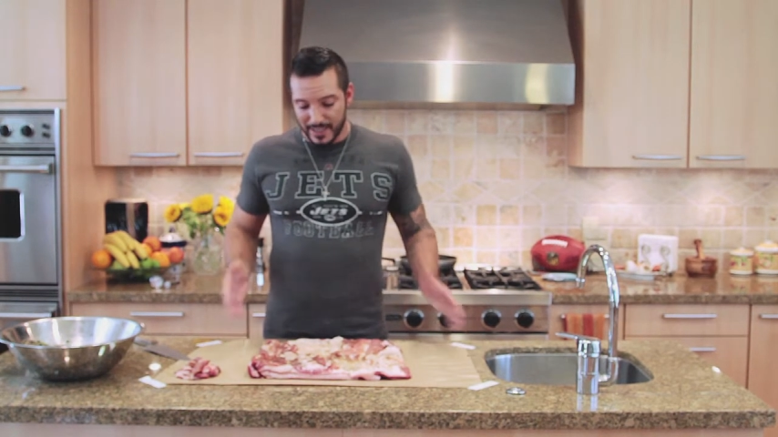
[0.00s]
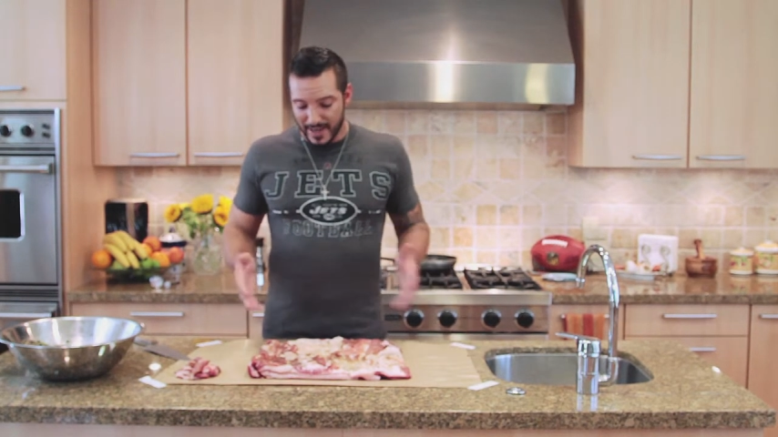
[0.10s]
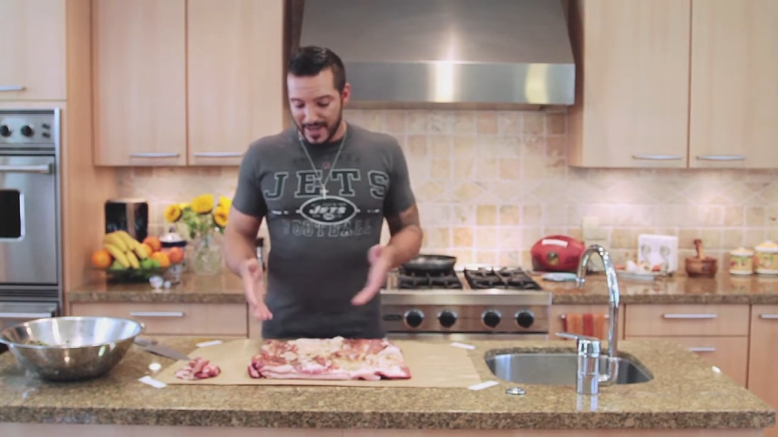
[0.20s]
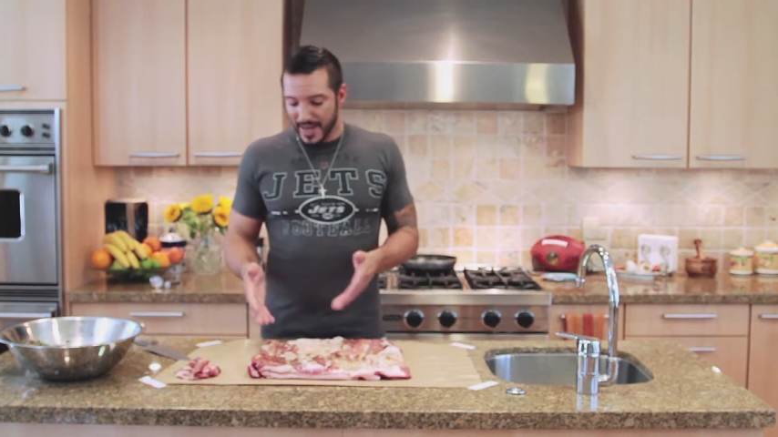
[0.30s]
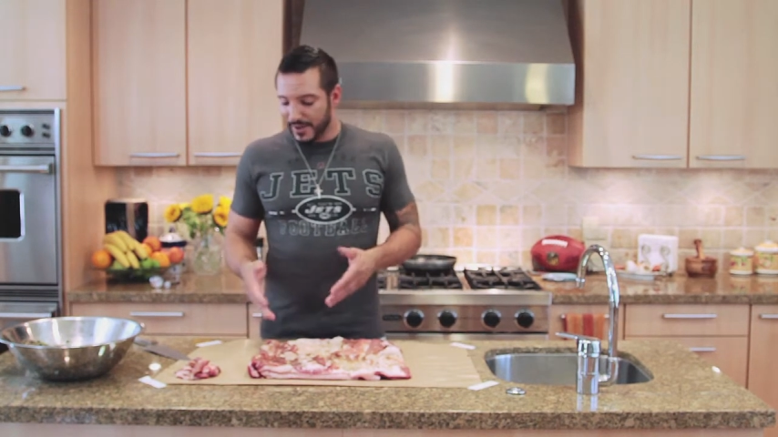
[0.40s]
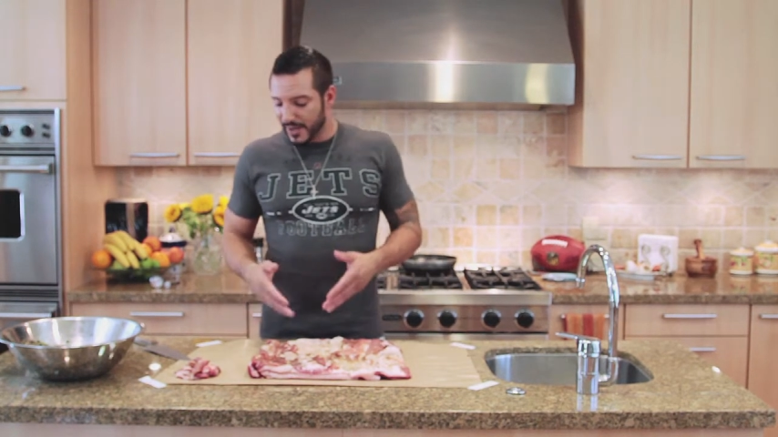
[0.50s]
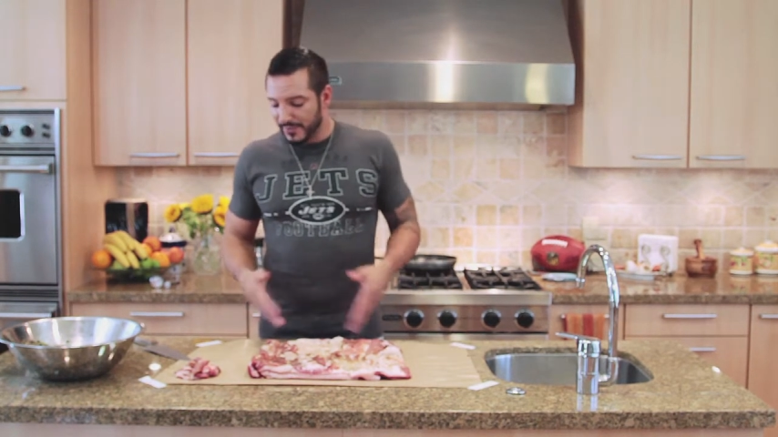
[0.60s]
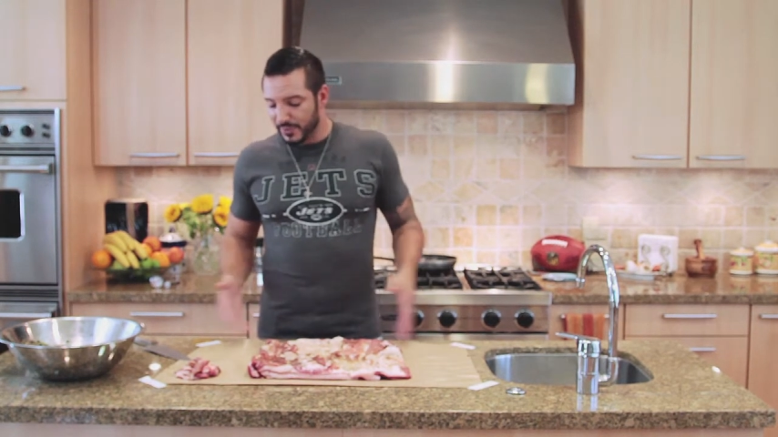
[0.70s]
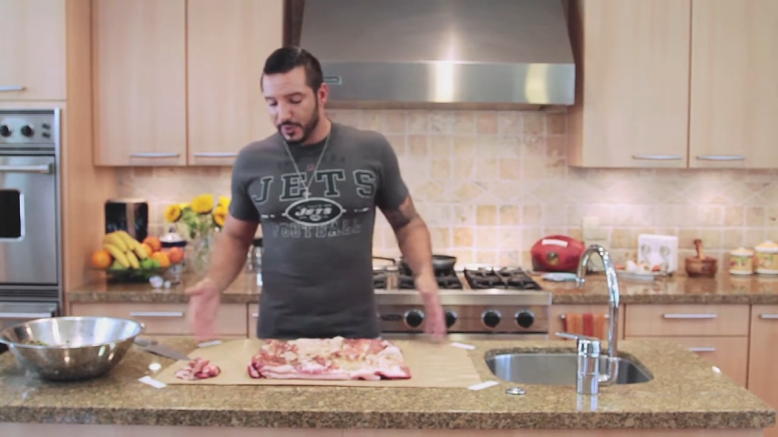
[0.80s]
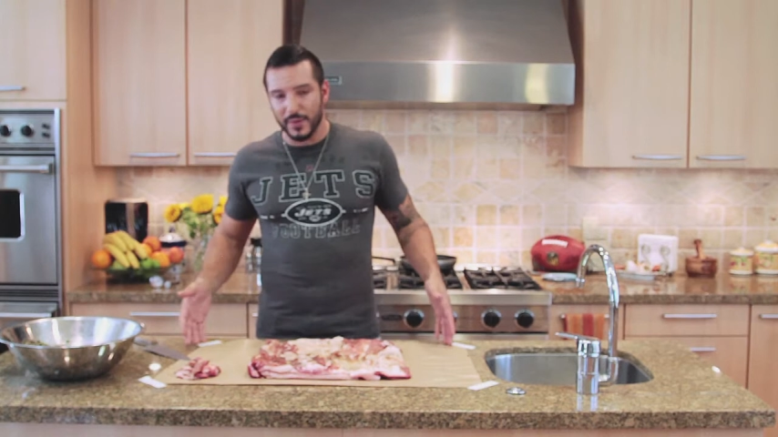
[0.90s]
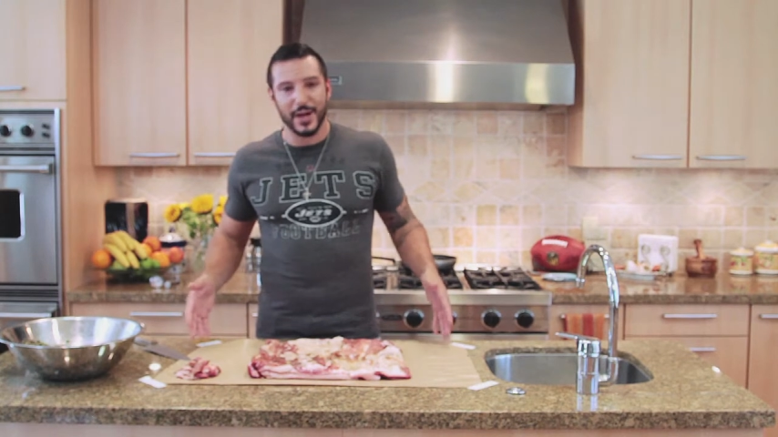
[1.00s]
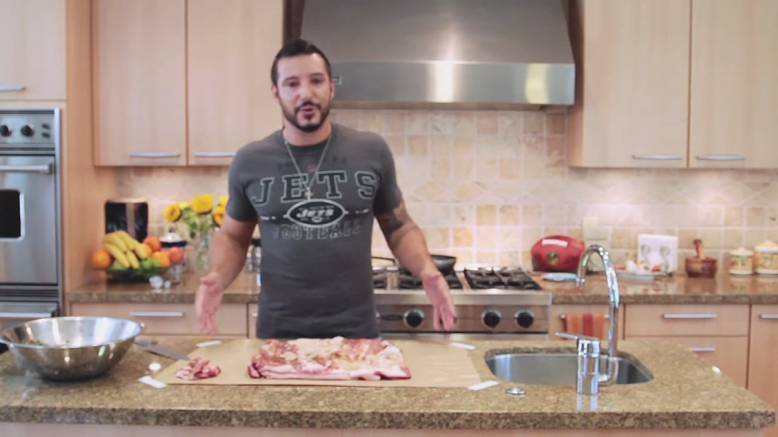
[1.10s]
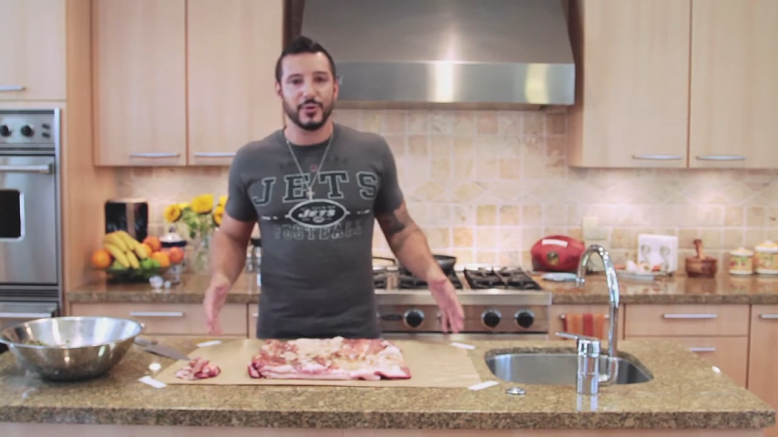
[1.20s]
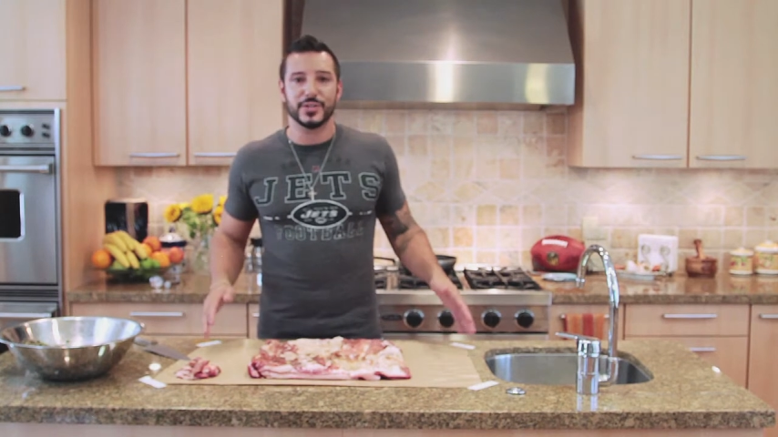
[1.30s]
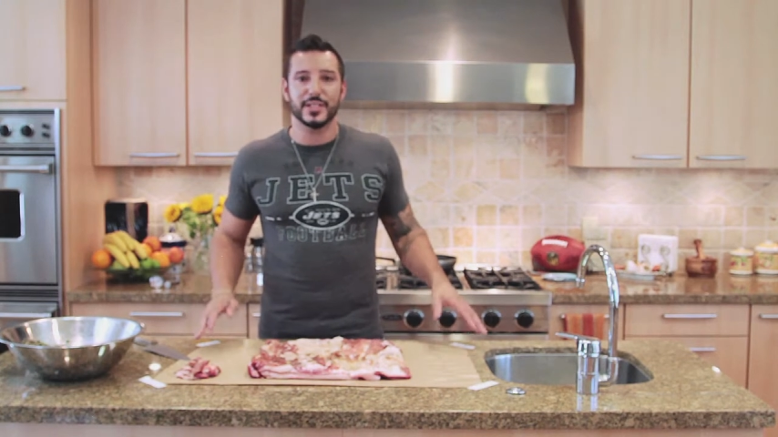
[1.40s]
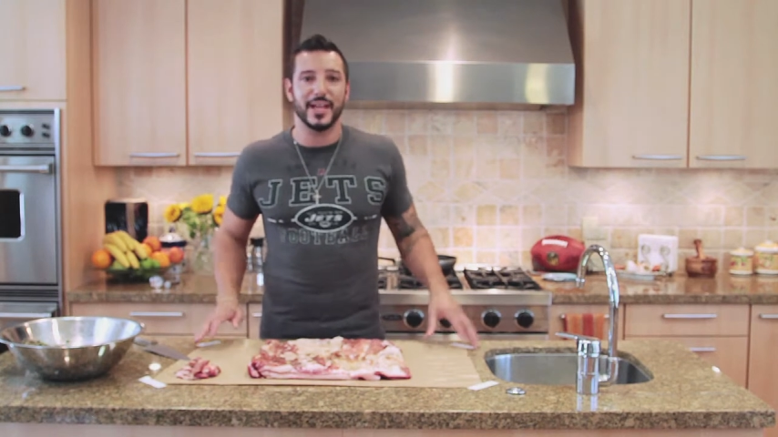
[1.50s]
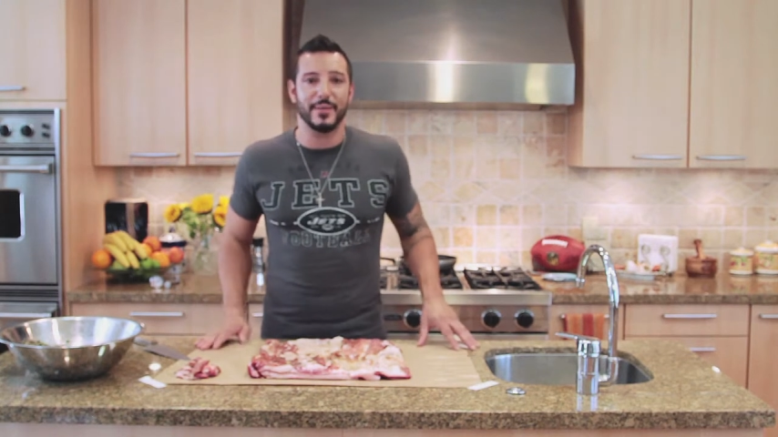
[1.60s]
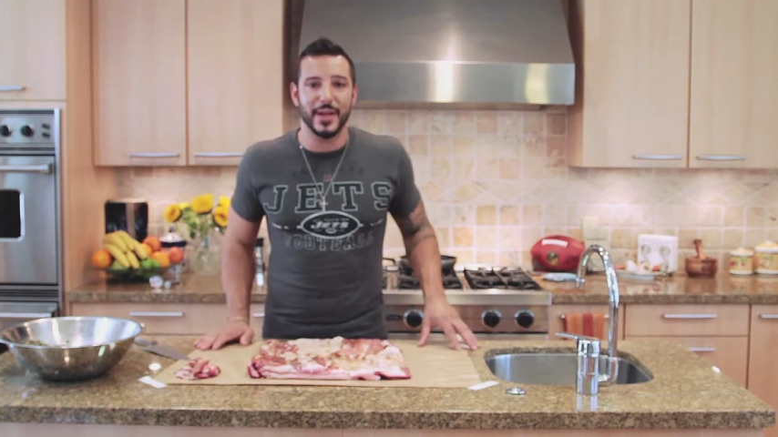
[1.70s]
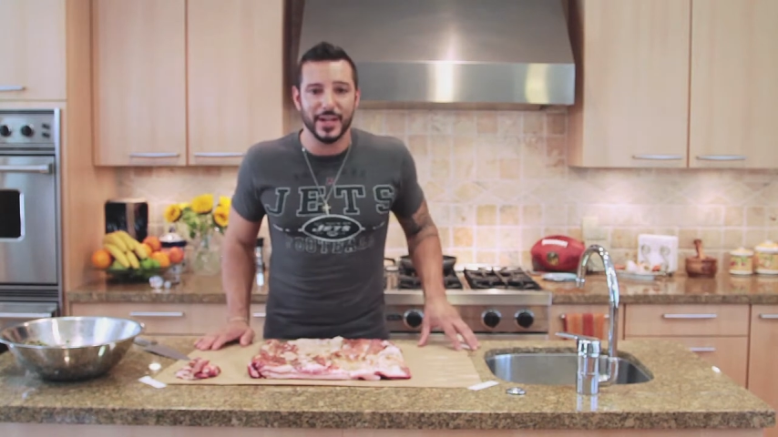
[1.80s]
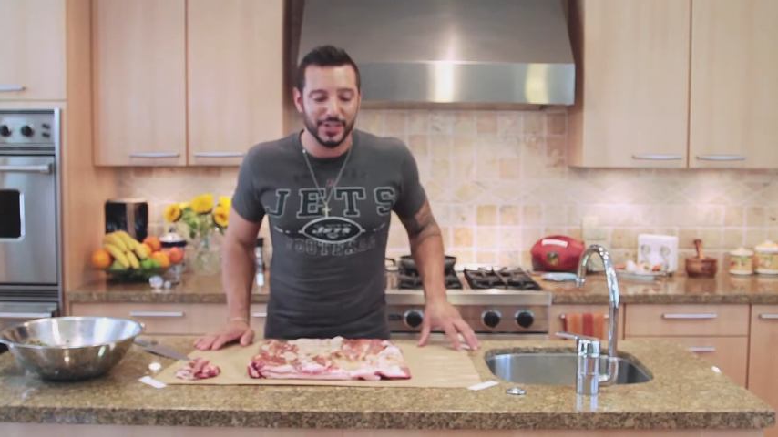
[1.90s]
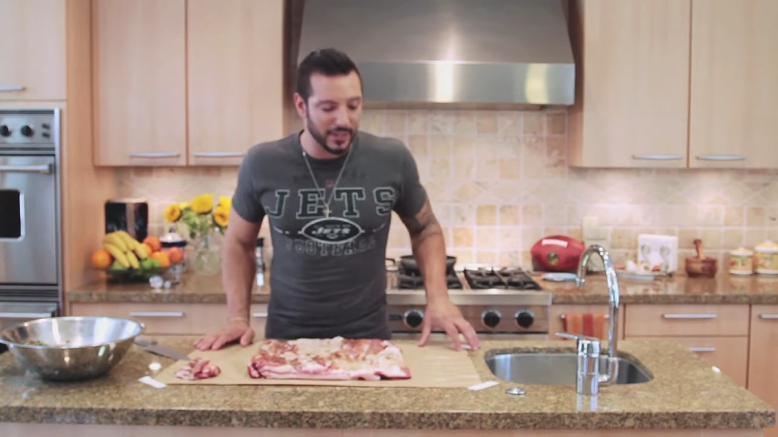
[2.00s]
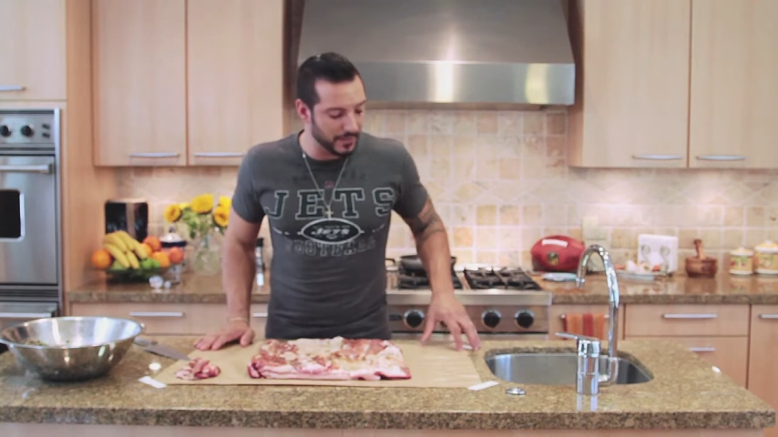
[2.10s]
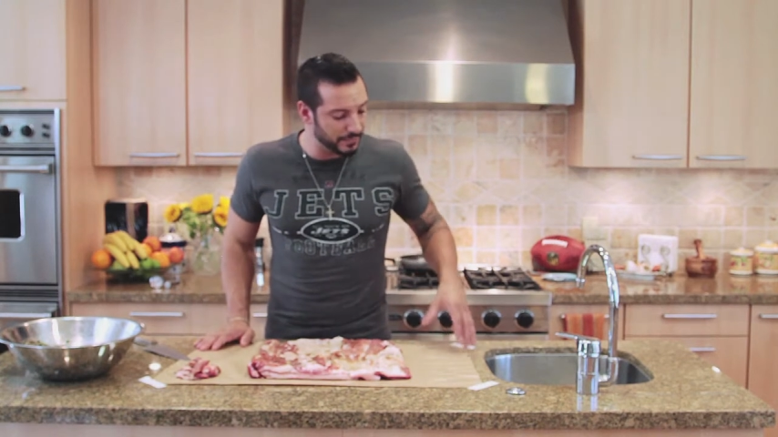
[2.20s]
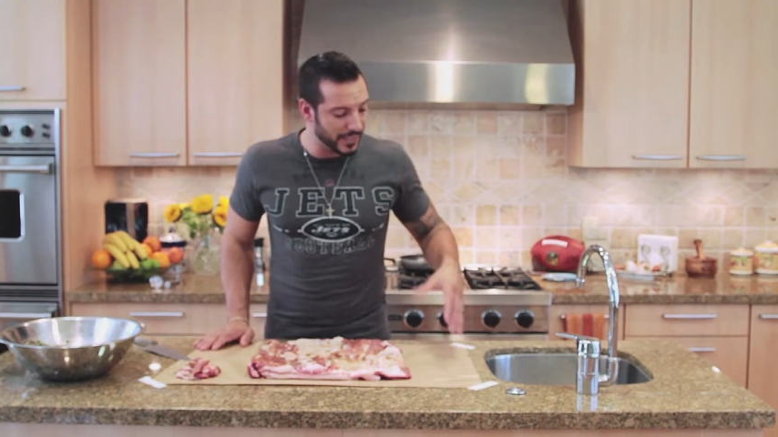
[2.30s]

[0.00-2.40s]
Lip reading: And now I don't have to worry about cross-contamination,